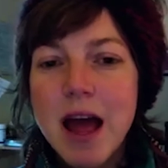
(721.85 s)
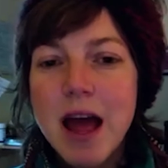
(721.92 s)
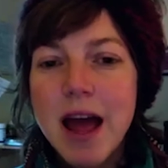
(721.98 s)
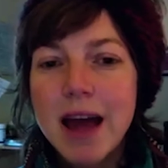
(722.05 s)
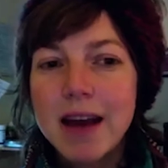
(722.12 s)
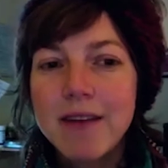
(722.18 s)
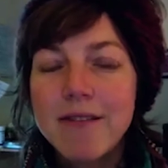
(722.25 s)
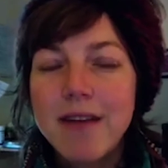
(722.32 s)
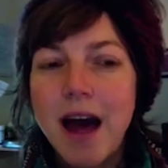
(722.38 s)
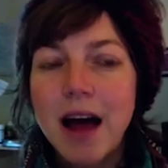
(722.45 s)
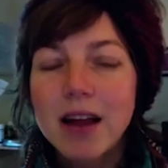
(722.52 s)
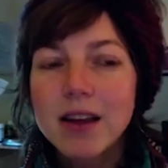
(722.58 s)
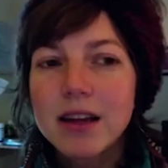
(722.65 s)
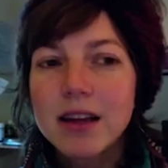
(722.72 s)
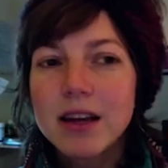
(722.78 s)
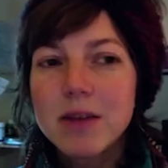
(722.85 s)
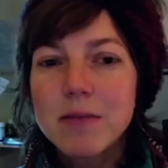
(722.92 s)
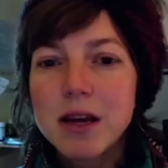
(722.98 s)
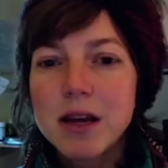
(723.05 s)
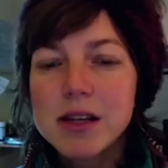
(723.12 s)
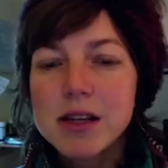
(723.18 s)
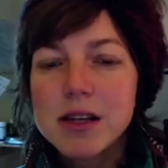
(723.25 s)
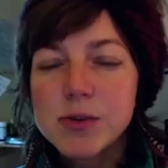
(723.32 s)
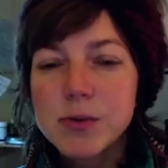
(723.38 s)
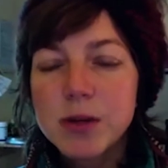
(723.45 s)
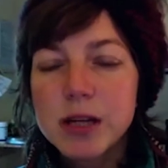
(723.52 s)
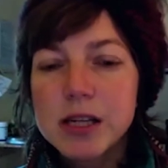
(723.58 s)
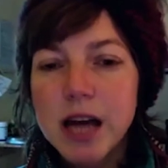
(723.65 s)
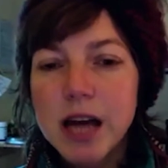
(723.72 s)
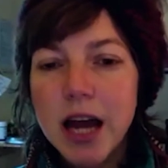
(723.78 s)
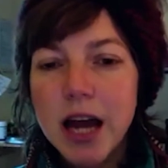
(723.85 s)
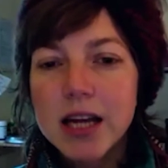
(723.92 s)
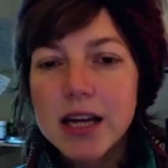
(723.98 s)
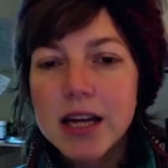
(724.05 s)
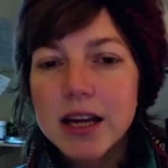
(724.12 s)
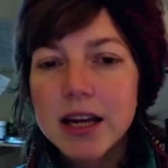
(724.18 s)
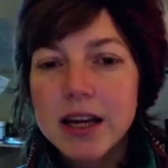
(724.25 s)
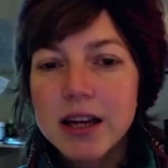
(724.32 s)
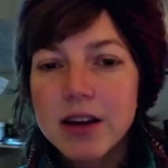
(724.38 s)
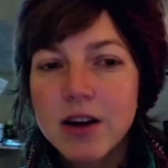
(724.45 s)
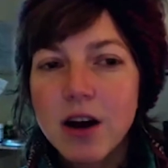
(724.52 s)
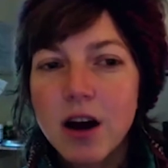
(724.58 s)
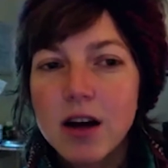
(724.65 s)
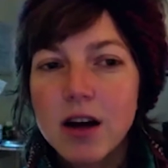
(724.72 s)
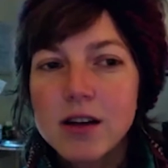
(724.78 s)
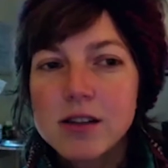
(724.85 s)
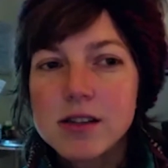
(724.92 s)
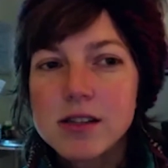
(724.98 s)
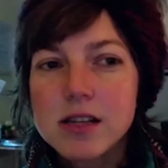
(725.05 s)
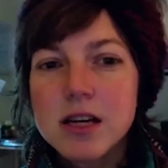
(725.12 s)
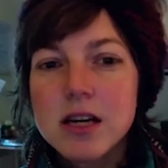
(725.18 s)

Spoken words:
And if that ligament is really tight, it can cause